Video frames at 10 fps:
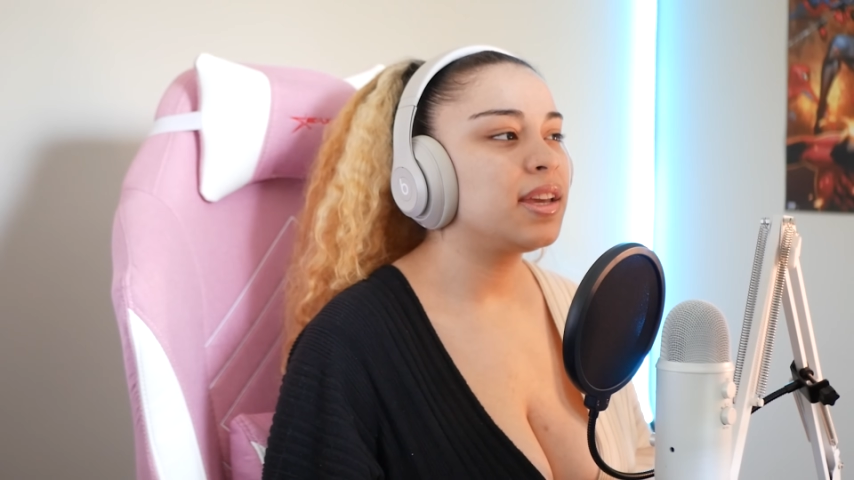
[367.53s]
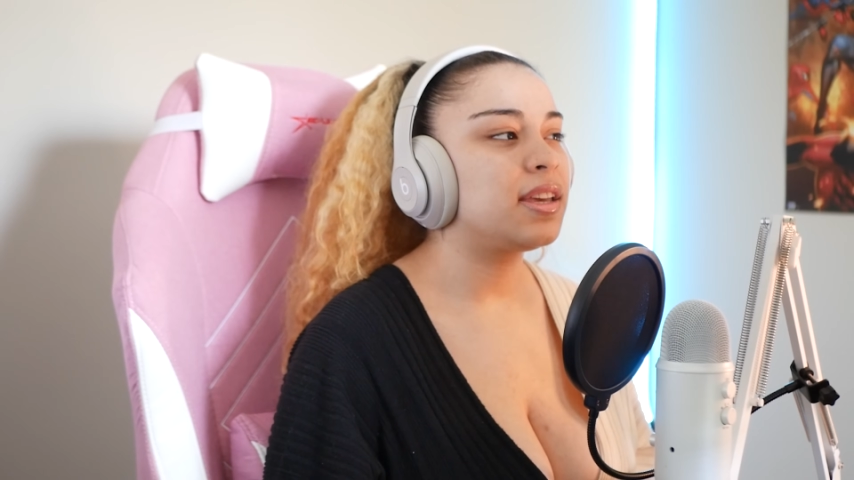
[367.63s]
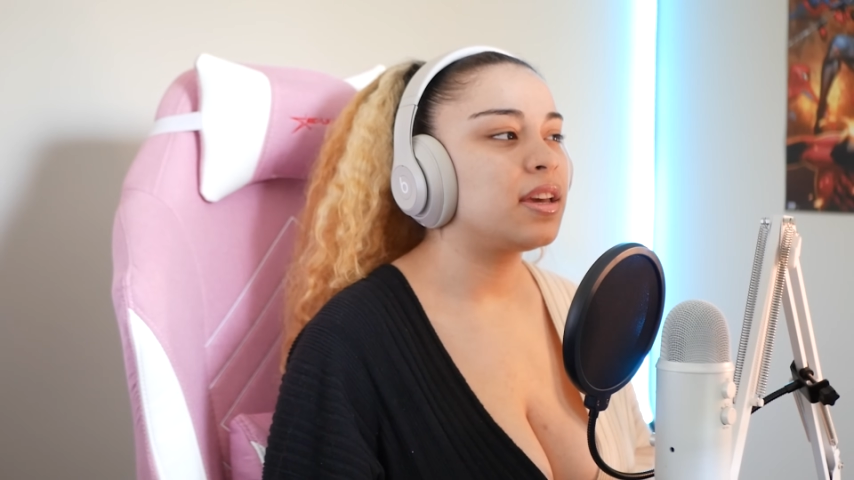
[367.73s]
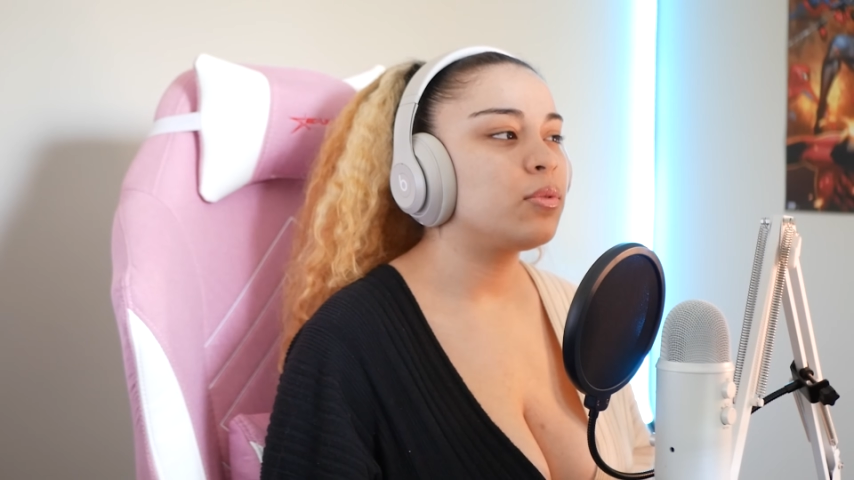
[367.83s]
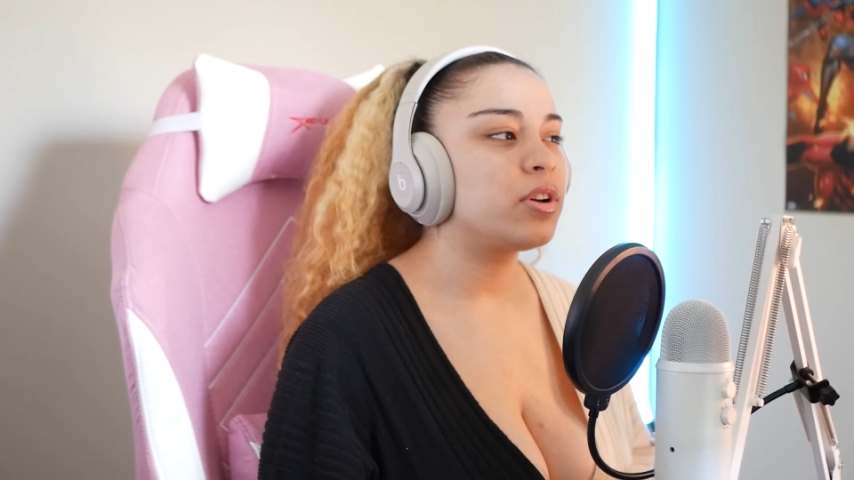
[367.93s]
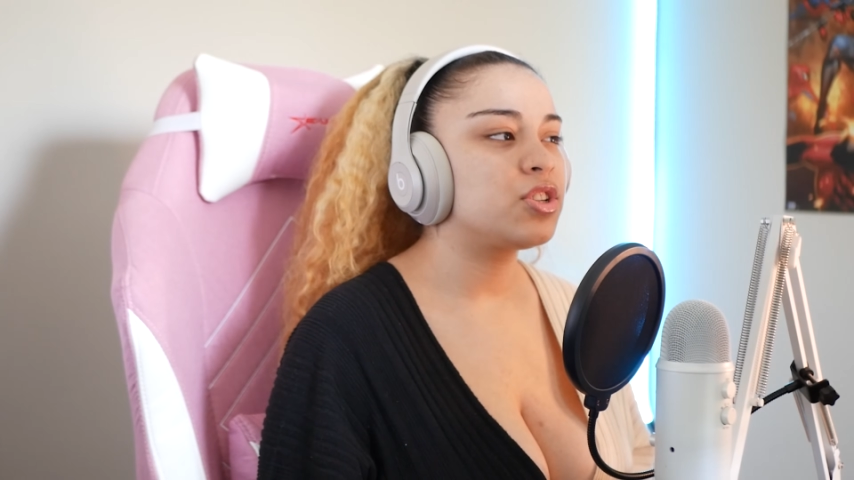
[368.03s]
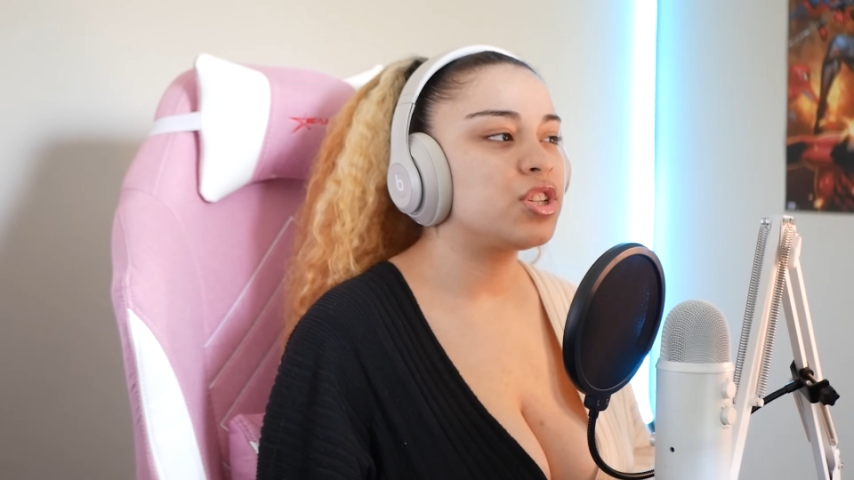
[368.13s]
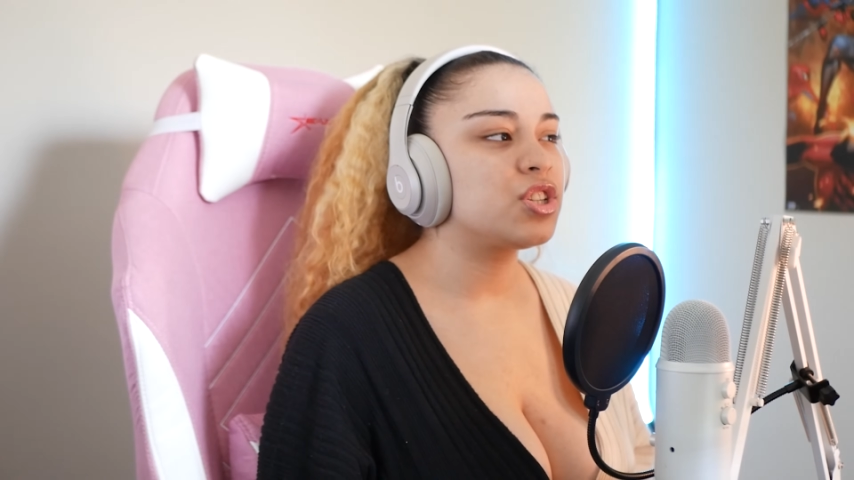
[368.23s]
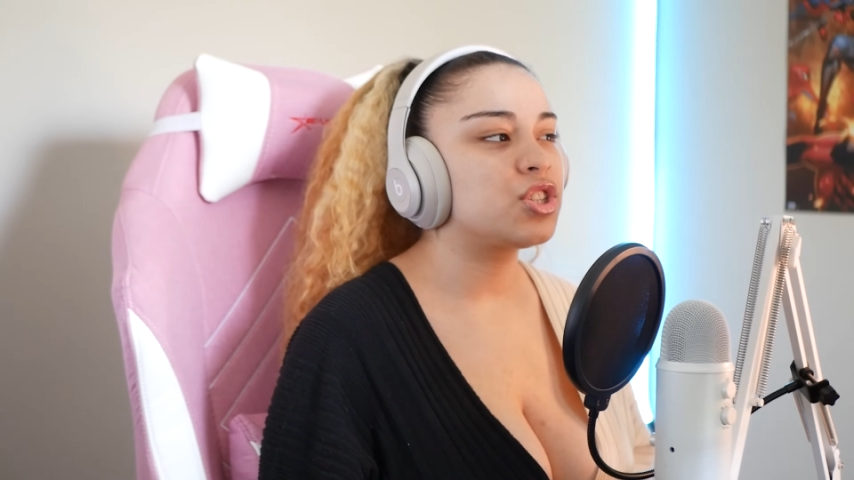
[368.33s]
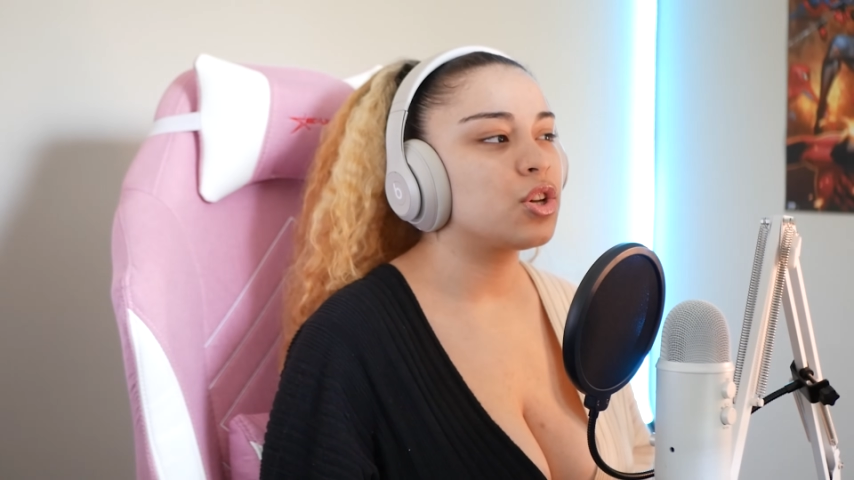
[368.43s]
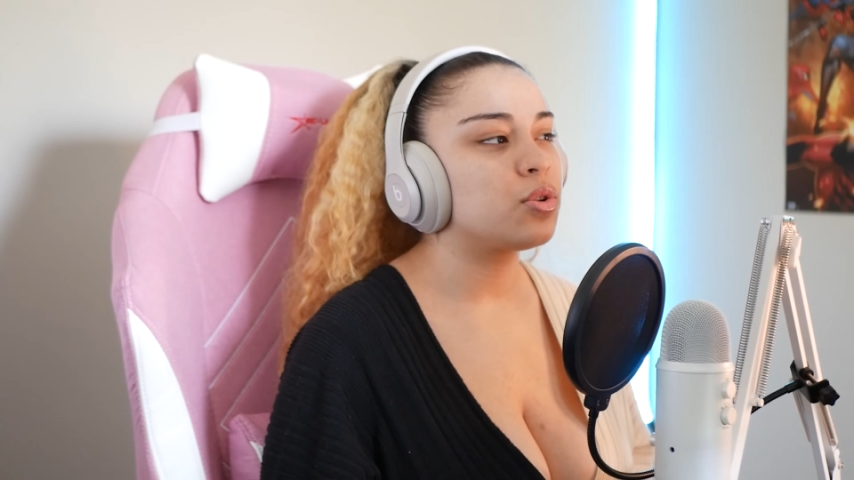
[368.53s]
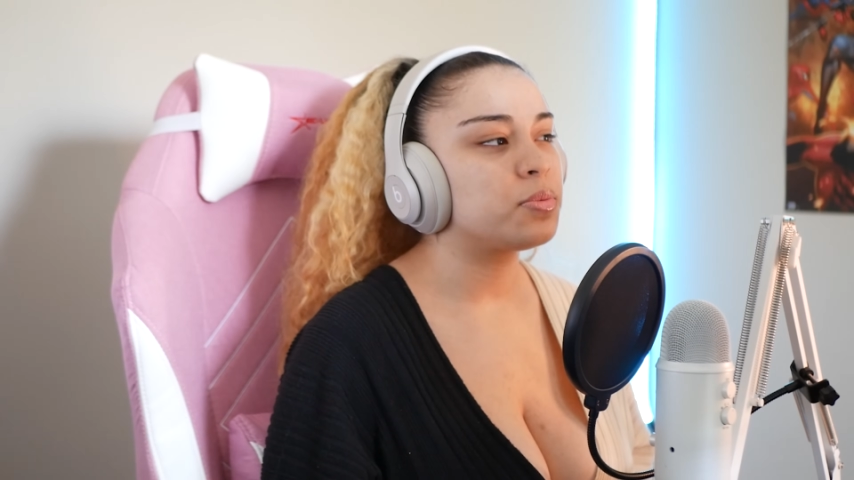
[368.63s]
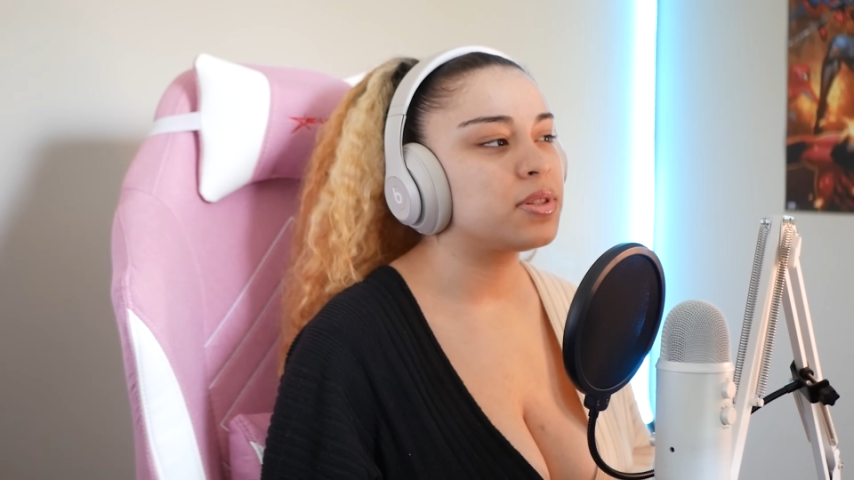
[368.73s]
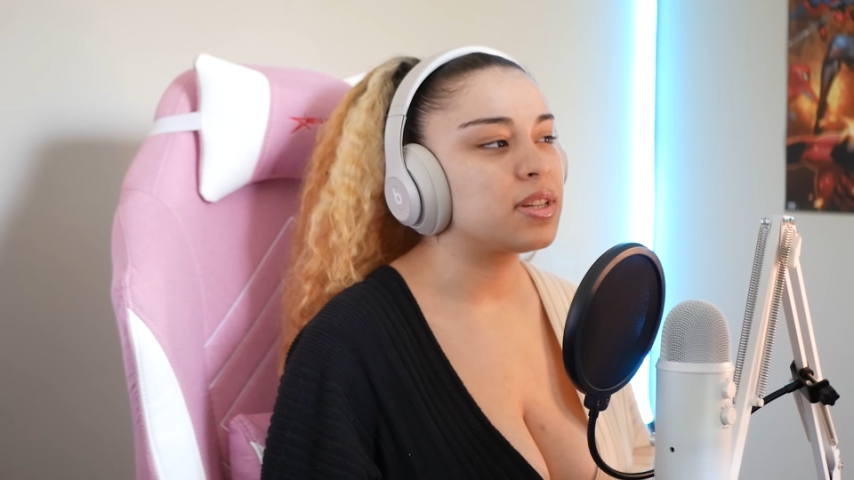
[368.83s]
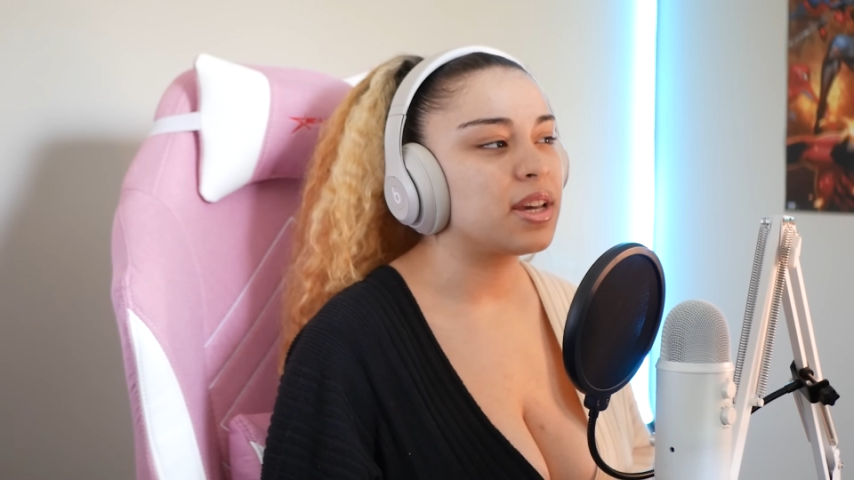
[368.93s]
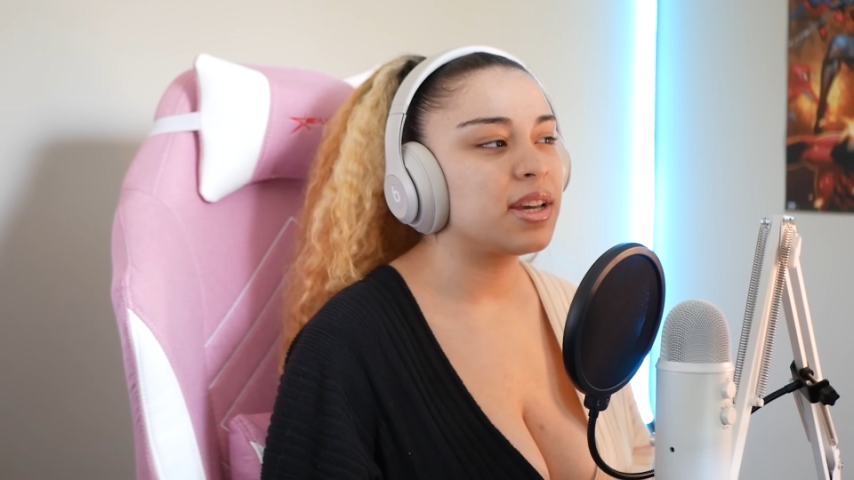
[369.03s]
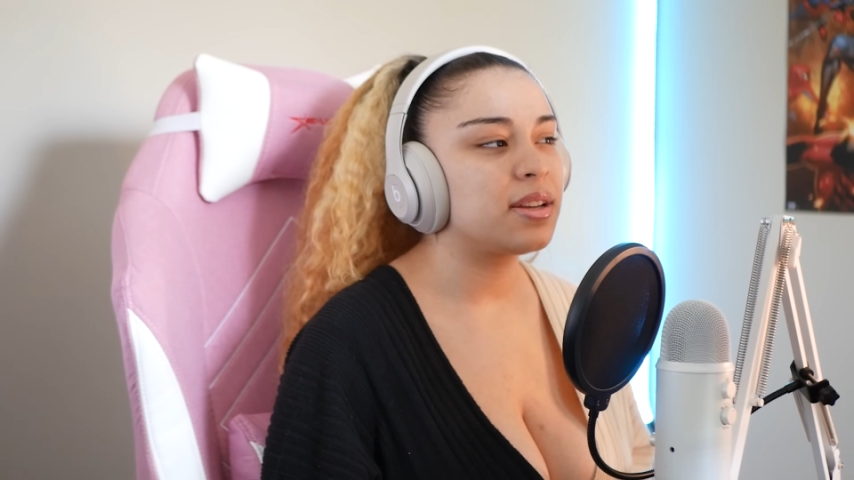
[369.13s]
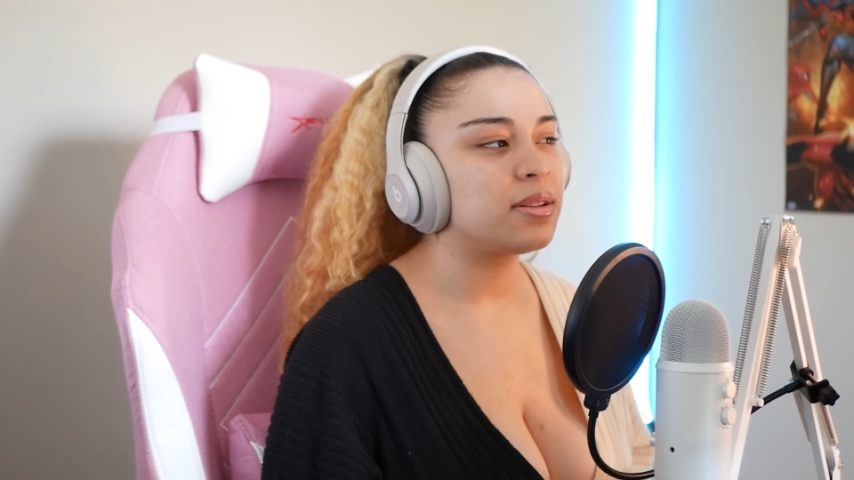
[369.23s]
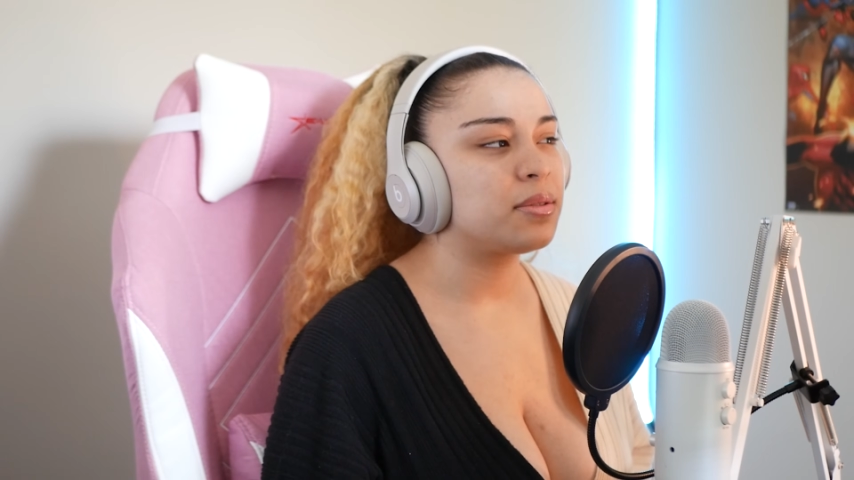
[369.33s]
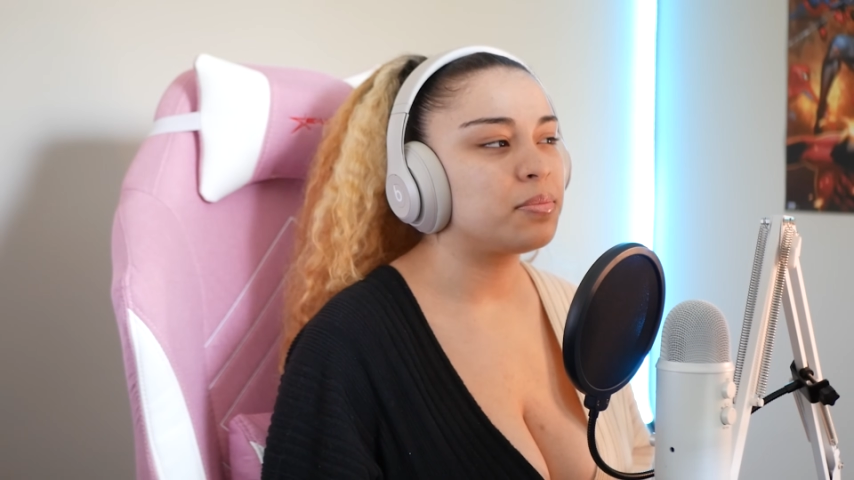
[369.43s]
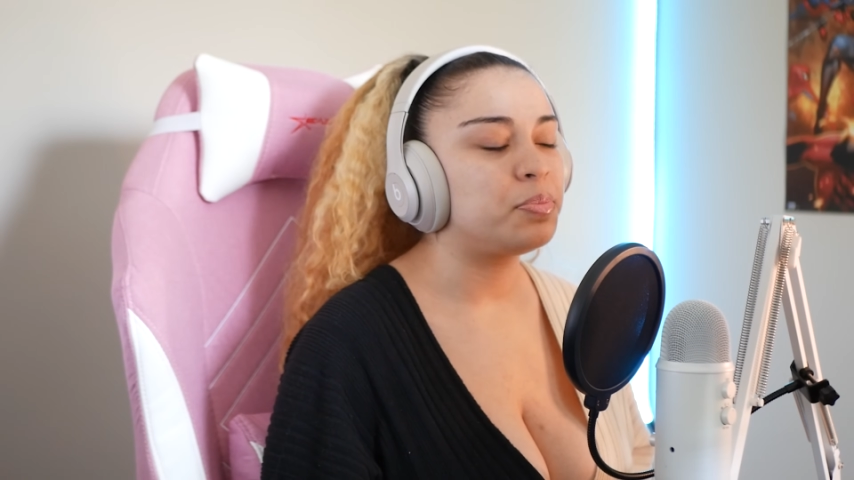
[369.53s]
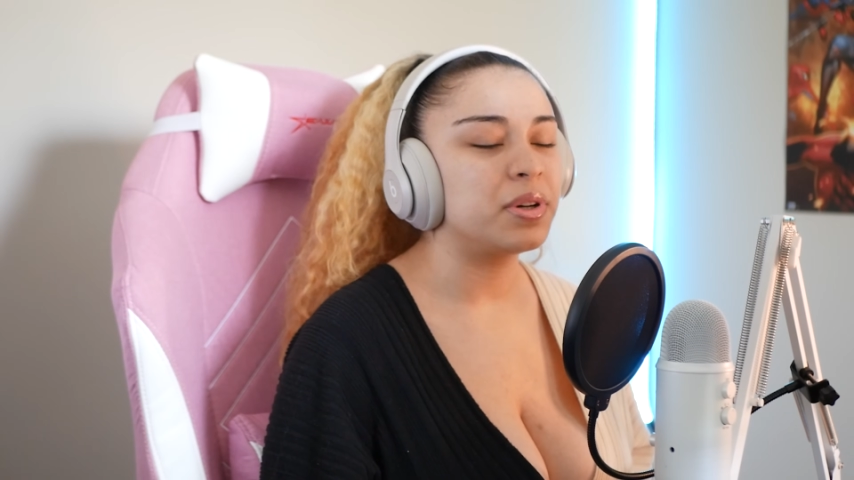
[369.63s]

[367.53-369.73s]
I get why she's so upset,